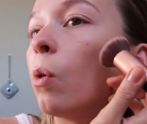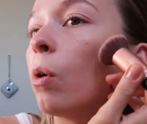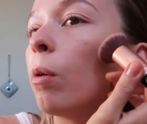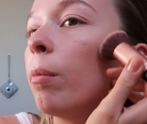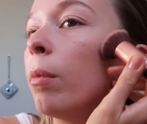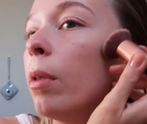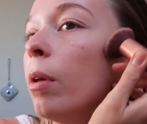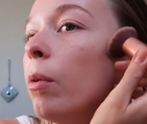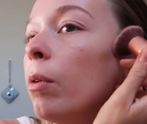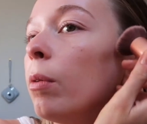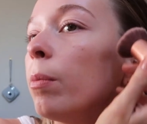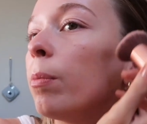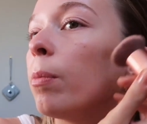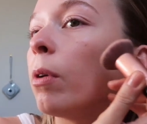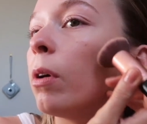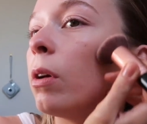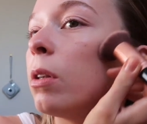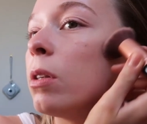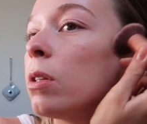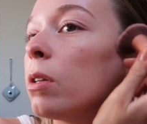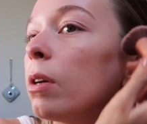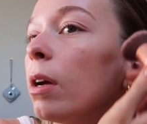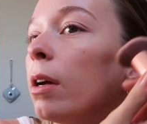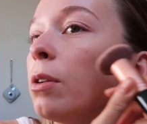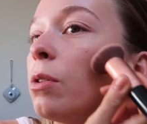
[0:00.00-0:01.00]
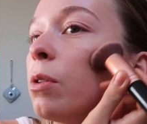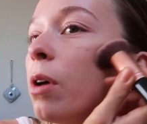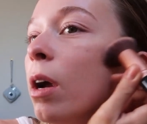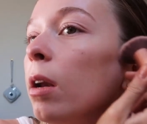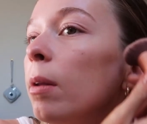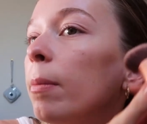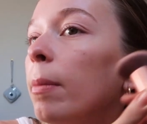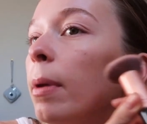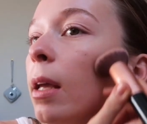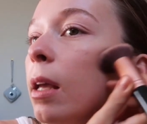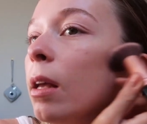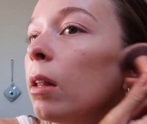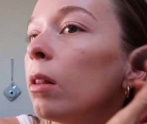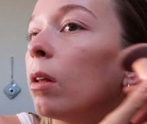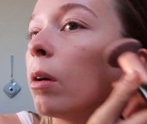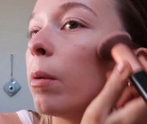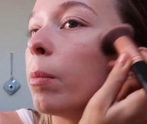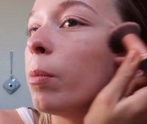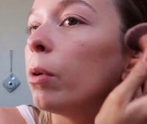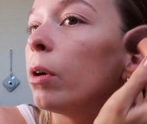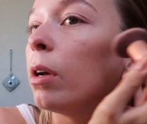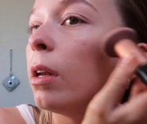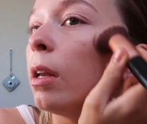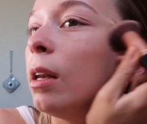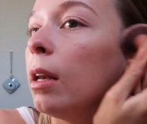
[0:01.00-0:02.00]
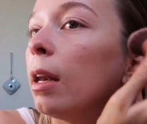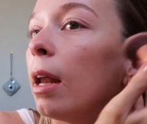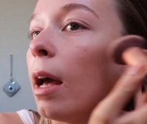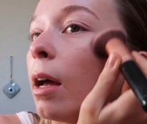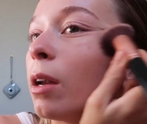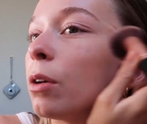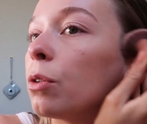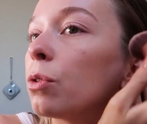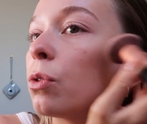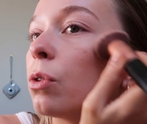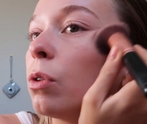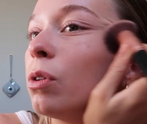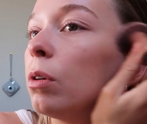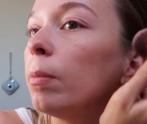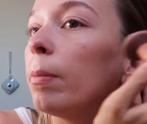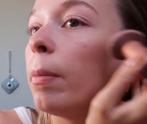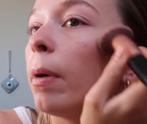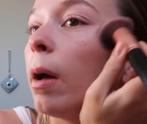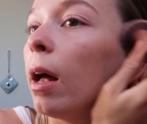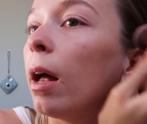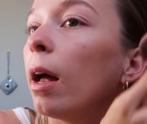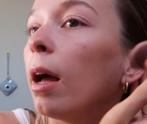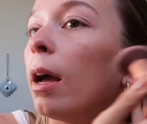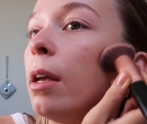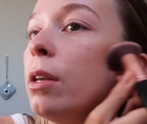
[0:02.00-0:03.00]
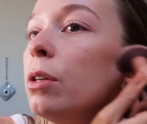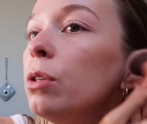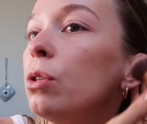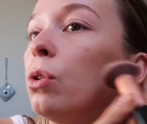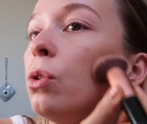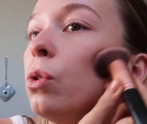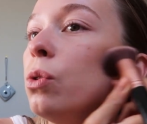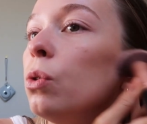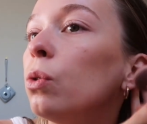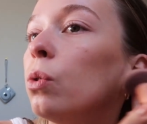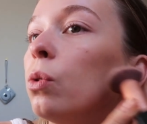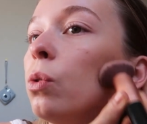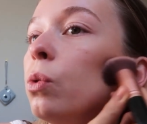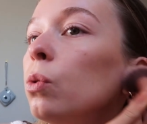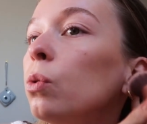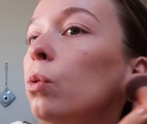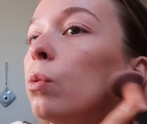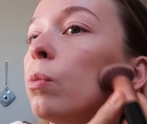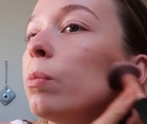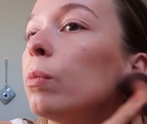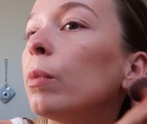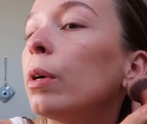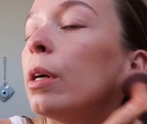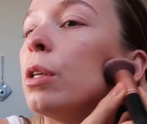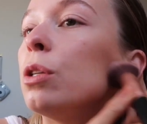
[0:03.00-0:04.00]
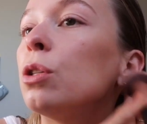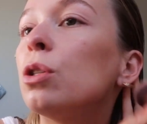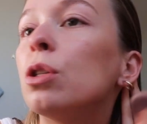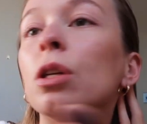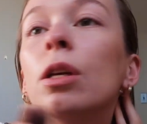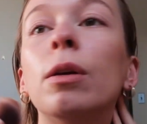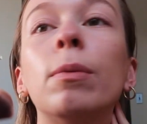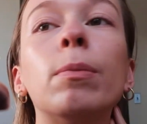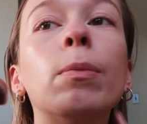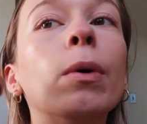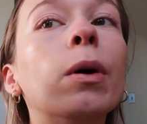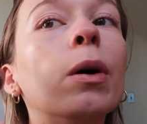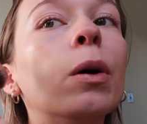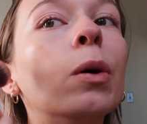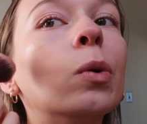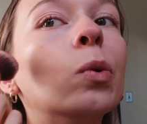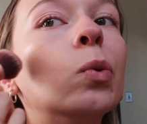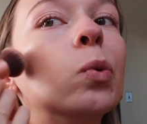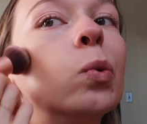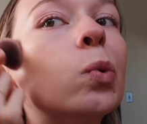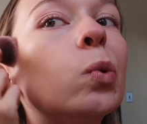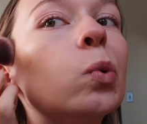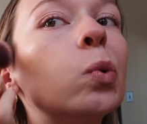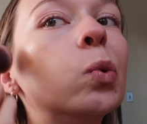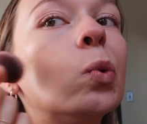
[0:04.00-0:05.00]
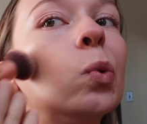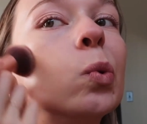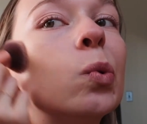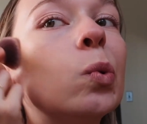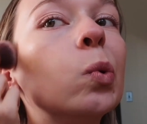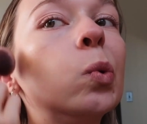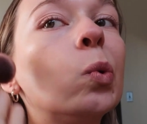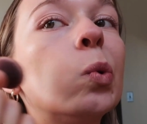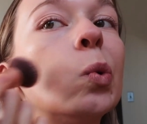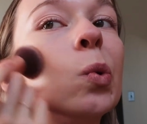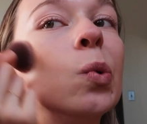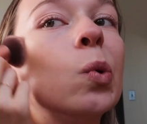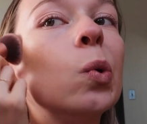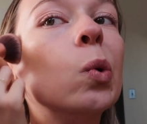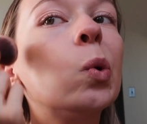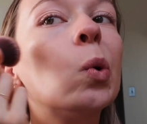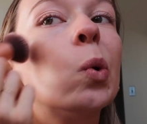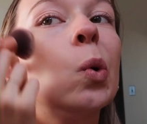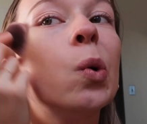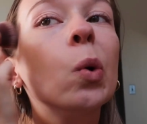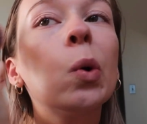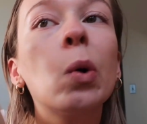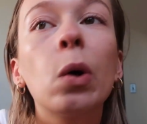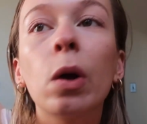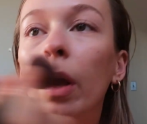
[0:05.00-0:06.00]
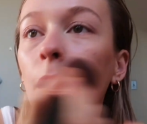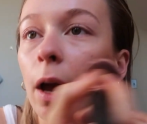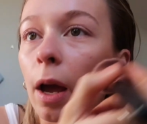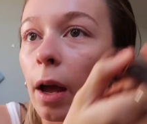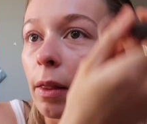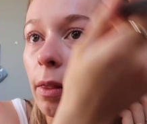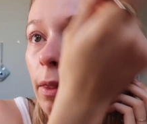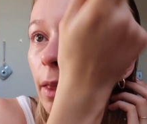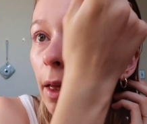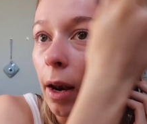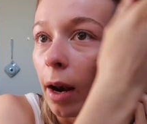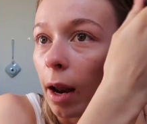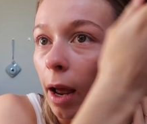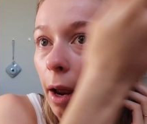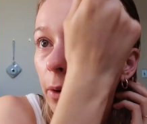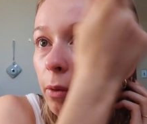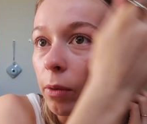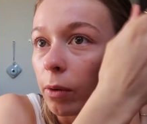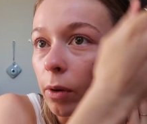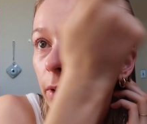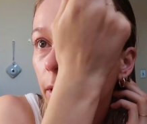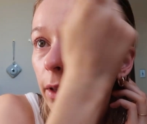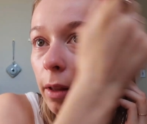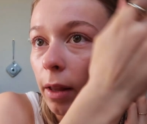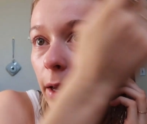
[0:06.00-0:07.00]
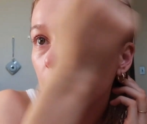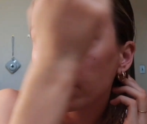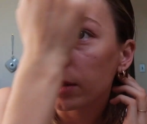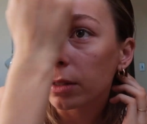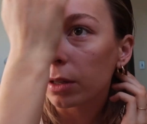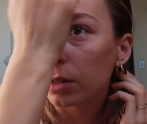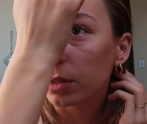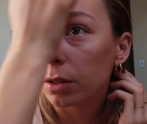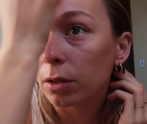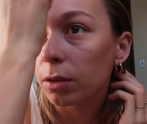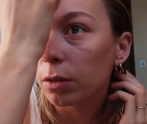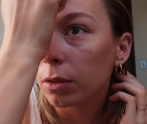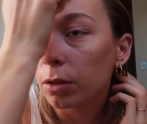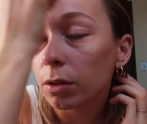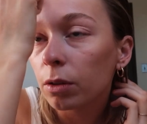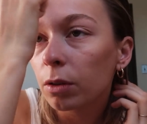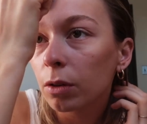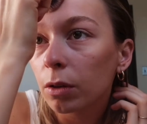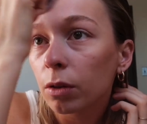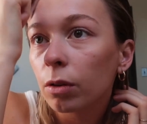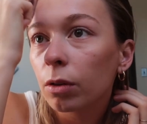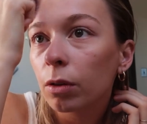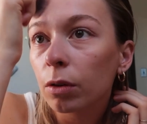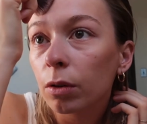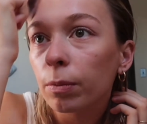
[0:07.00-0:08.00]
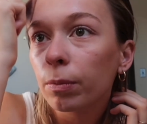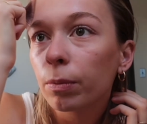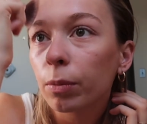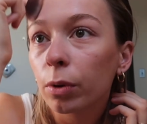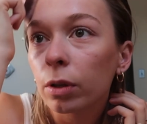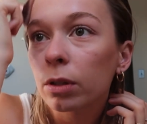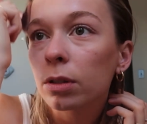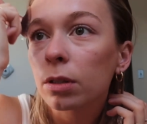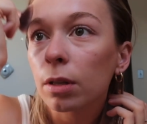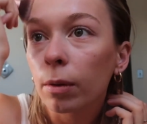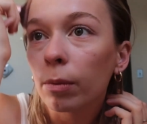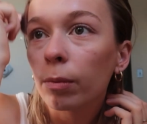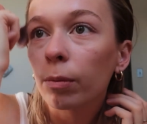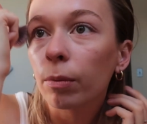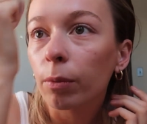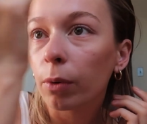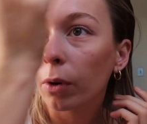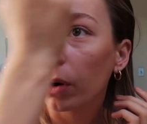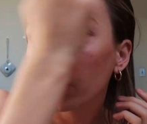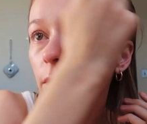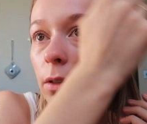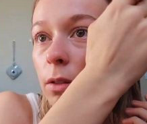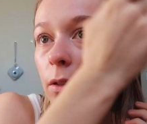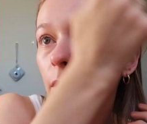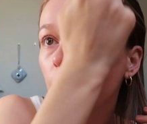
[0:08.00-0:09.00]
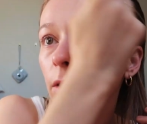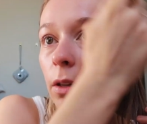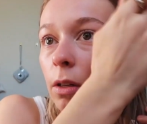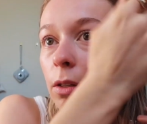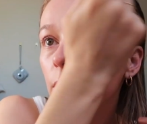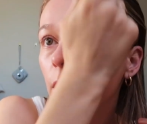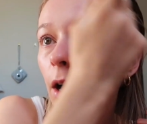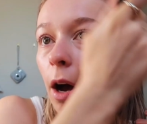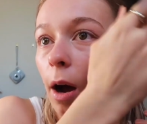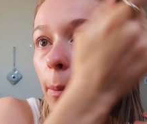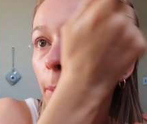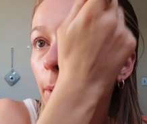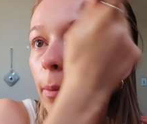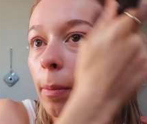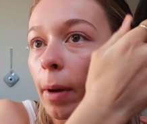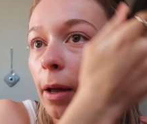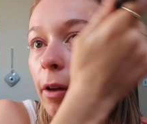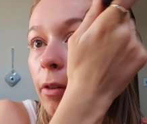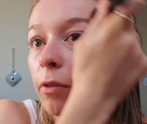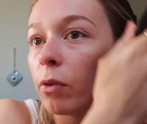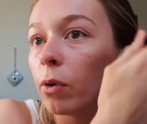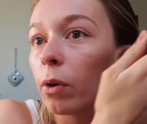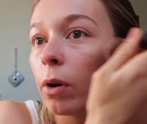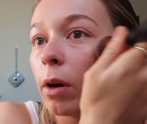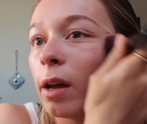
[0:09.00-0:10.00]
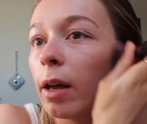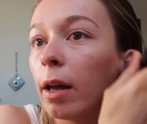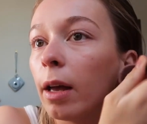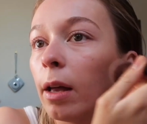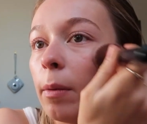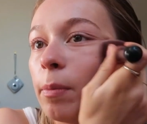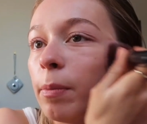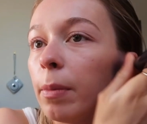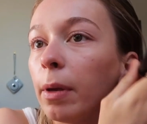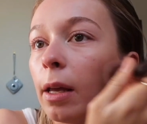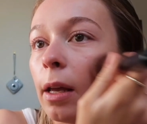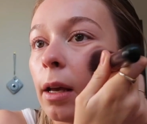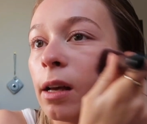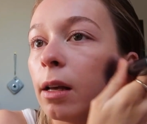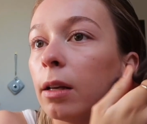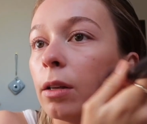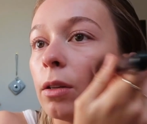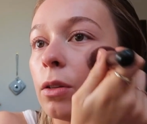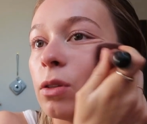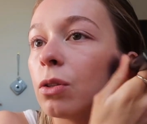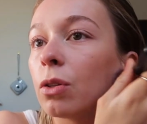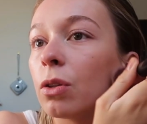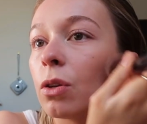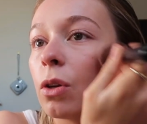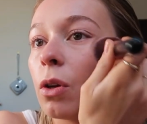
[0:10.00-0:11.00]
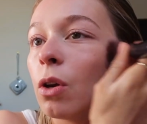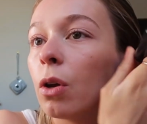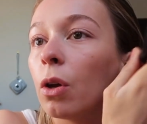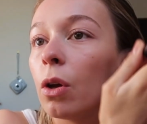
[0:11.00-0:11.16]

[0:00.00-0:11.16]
normally with bronzer, I try to make it look pretty natural, but I do my cheekbones, and then I really like to put some bronze on the top of my forehead, because